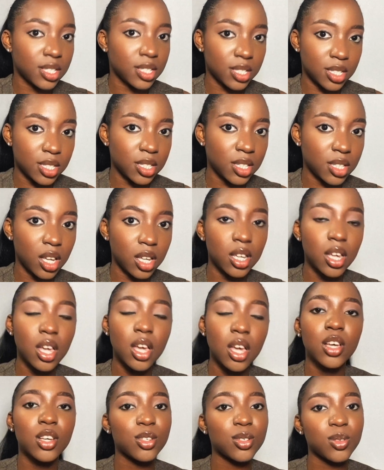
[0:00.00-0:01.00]
thing.
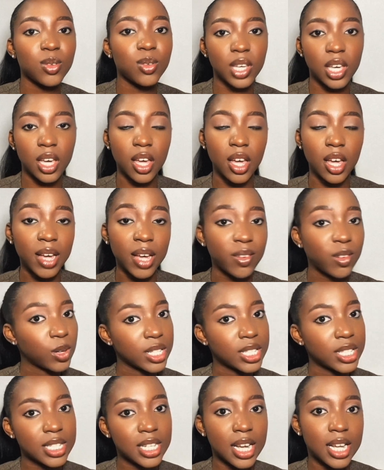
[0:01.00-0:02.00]
So yeah, I quit
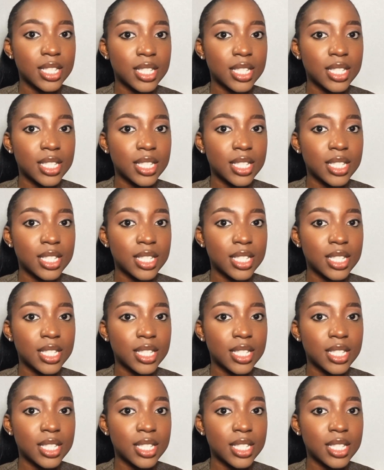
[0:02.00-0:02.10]
that.